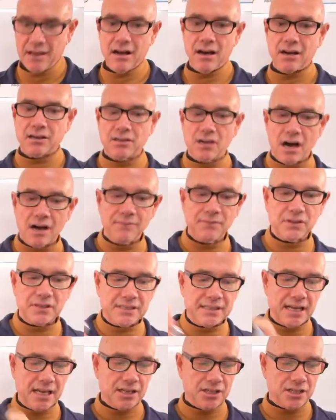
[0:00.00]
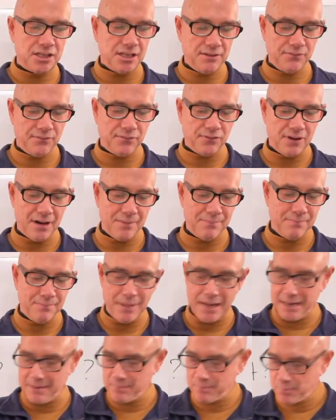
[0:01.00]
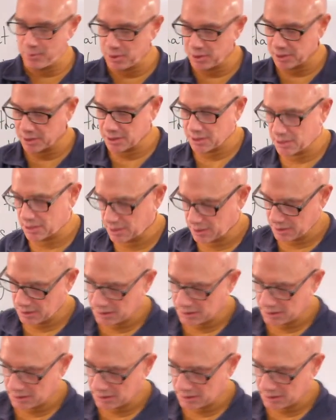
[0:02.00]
a conversation from my book.